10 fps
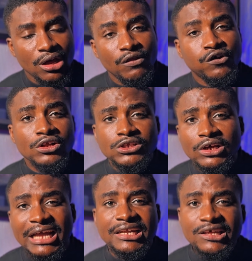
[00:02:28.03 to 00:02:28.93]
don't look
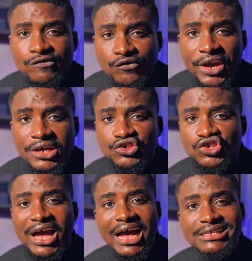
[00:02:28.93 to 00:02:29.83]
at leverage
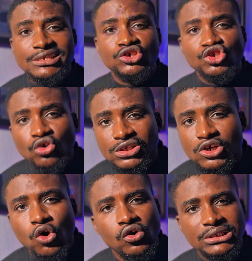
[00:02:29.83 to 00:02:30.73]
as a
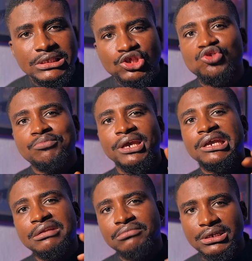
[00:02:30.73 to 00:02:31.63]
shortcut to
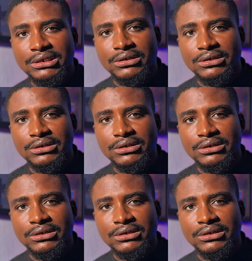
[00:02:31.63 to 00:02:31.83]
making money.